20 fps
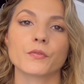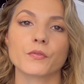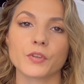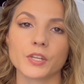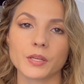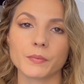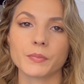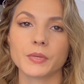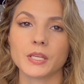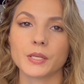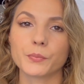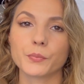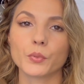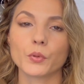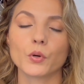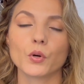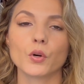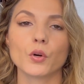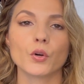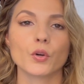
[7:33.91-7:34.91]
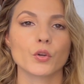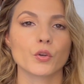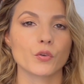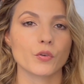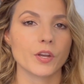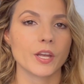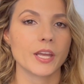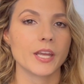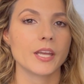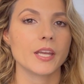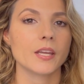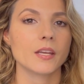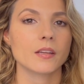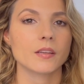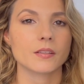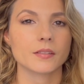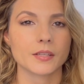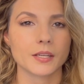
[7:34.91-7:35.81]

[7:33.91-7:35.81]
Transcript: Free People gray,